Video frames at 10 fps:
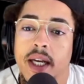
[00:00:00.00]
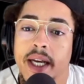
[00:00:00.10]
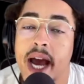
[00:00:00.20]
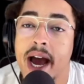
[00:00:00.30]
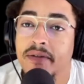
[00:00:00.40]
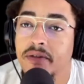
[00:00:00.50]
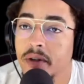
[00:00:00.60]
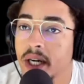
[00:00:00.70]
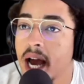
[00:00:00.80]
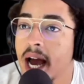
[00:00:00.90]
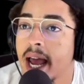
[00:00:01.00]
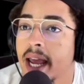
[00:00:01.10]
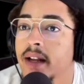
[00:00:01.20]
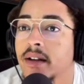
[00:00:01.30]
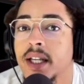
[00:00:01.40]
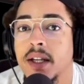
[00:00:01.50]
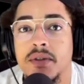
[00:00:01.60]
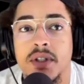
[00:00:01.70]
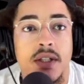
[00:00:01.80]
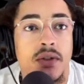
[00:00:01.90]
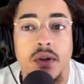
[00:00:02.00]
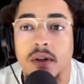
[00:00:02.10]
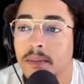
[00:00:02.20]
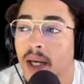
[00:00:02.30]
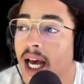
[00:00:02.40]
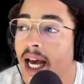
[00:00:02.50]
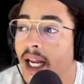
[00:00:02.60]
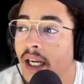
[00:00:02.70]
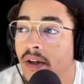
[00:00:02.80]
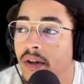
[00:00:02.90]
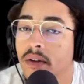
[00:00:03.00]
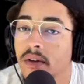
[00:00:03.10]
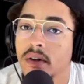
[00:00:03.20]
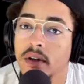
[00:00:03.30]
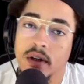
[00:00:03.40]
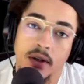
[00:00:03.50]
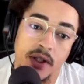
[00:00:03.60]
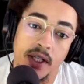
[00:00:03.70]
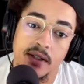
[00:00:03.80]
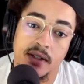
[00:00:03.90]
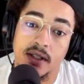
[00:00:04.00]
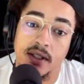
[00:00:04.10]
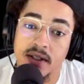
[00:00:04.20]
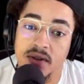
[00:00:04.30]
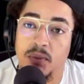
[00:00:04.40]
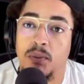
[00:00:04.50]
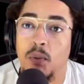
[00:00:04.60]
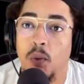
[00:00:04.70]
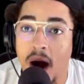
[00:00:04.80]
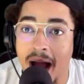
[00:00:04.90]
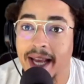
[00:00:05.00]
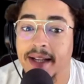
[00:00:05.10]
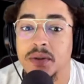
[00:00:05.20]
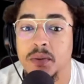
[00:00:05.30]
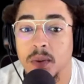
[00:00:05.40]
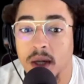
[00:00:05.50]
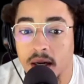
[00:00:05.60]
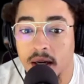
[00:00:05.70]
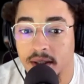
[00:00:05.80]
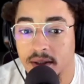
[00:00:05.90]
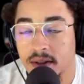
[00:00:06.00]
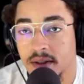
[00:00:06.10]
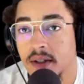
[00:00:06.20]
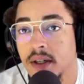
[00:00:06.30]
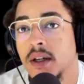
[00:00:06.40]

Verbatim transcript: an eye for an eye leaves us all blind. You know, and these this is wise words.